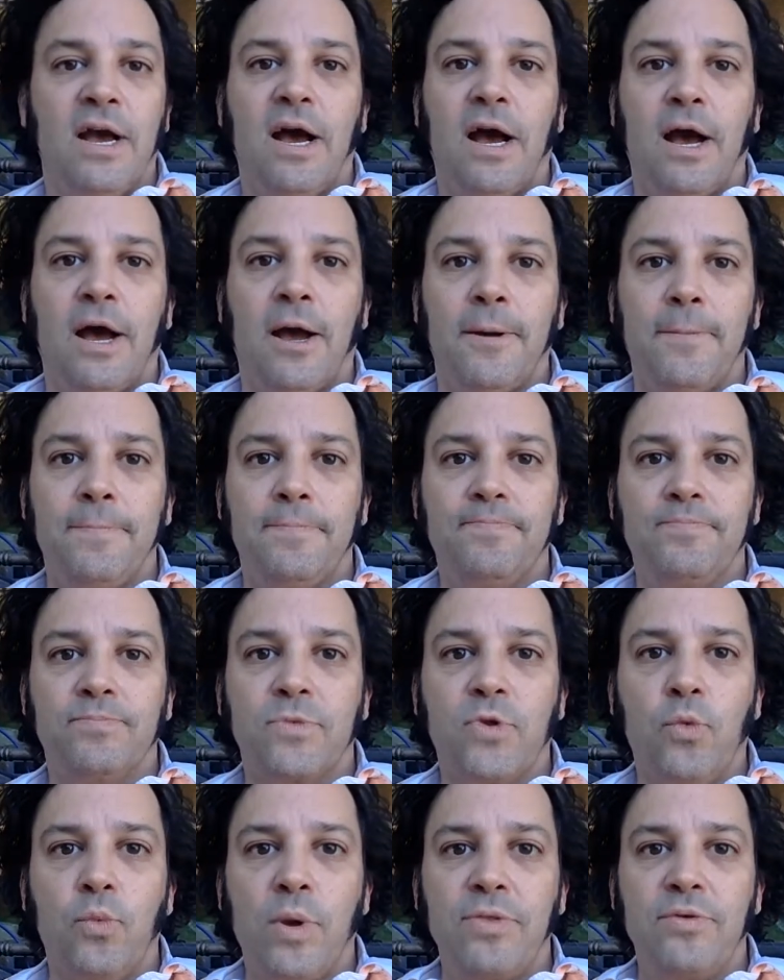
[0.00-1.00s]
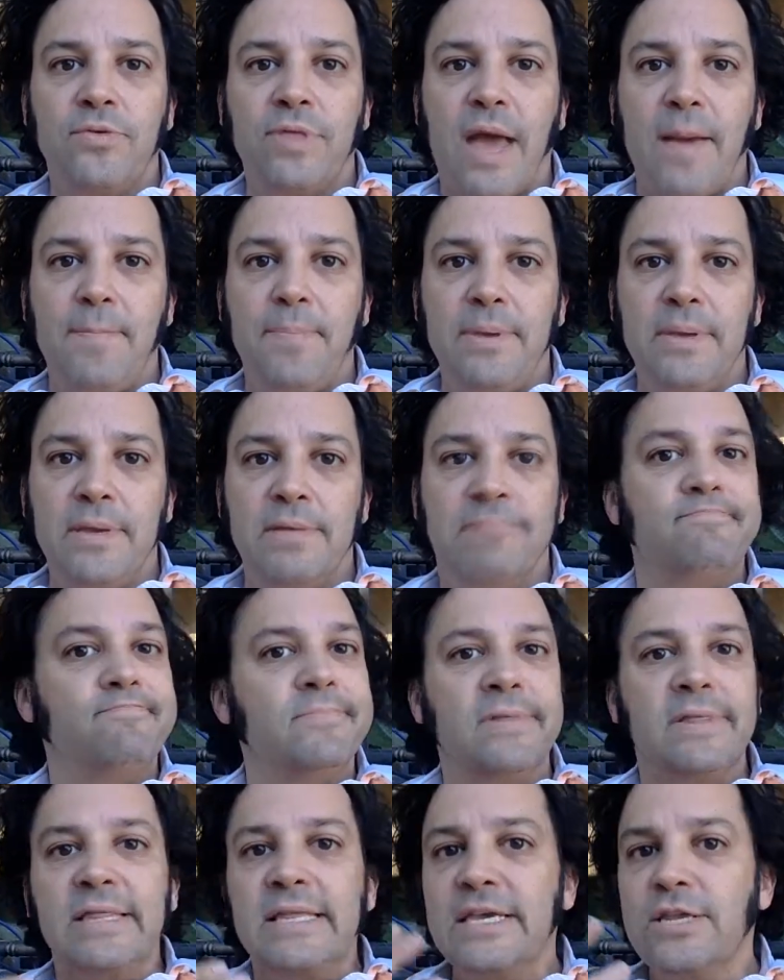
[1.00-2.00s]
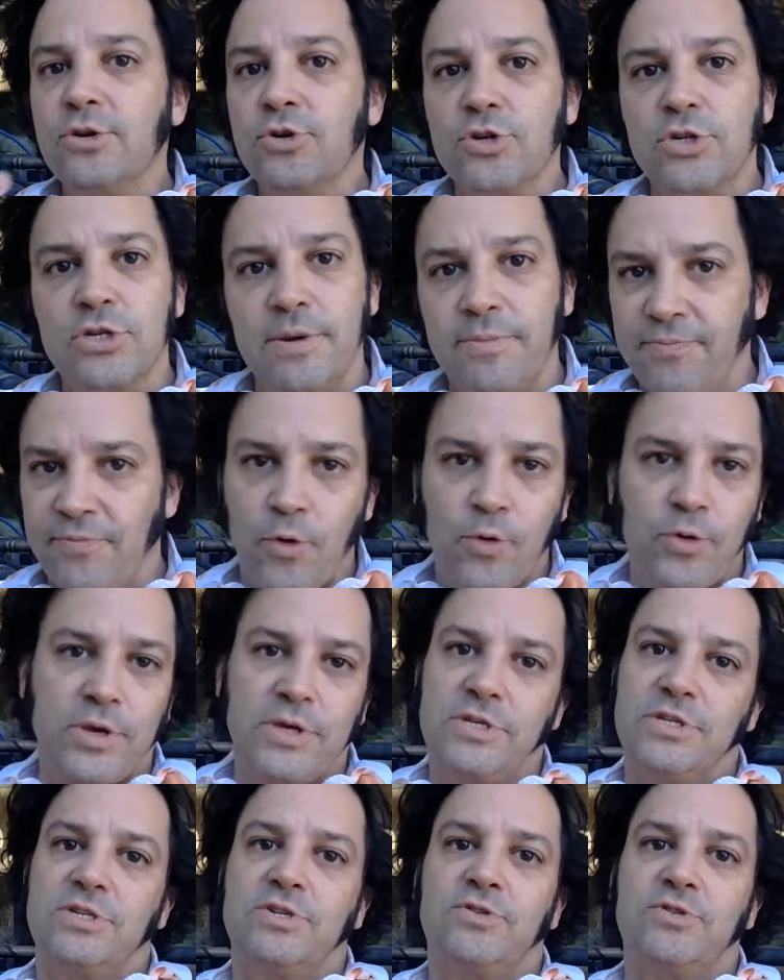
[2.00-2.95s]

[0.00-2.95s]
um, whether that be leadership focused